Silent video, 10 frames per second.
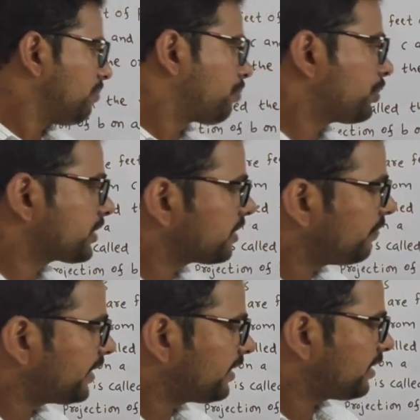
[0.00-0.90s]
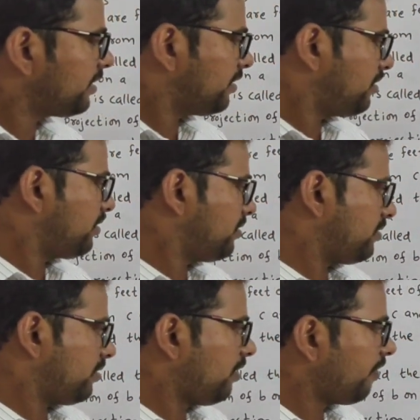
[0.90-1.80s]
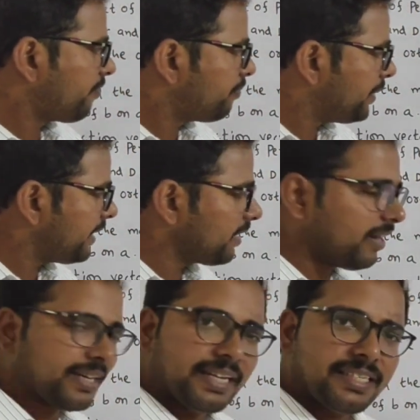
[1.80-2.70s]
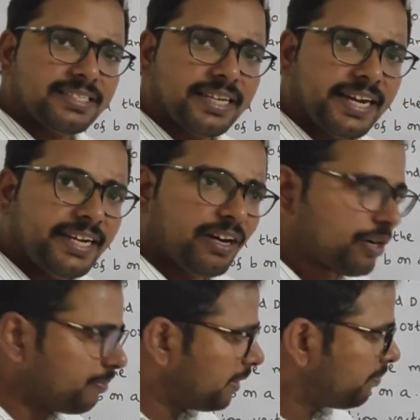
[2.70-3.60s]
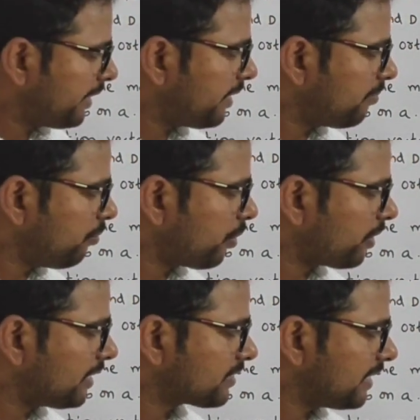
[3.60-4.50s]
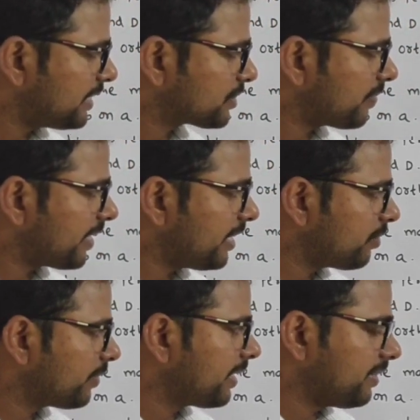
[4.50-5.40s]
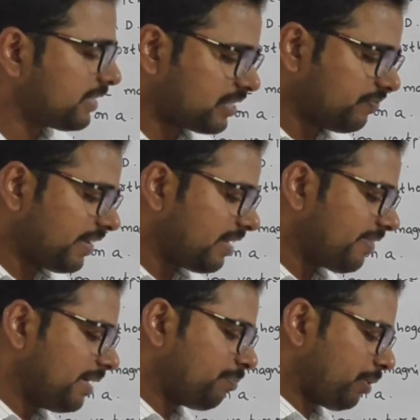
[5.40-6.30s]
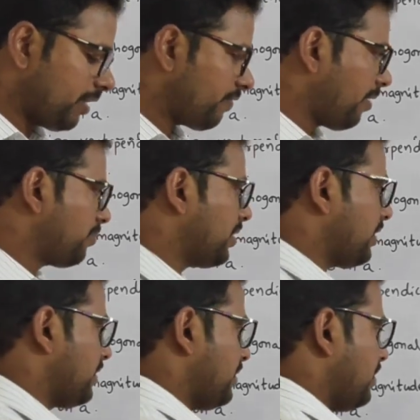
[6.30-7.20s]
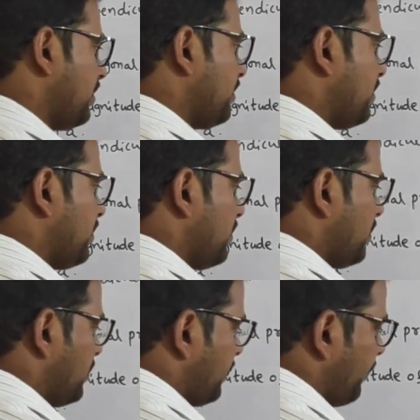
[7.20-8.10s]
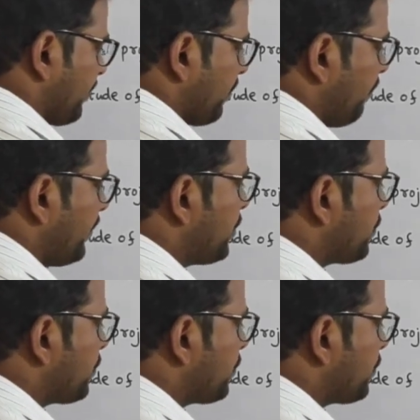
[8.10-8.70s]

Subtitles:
Projection vector of B on A is A dot B by modulus A square into A. This is very, very important formula. We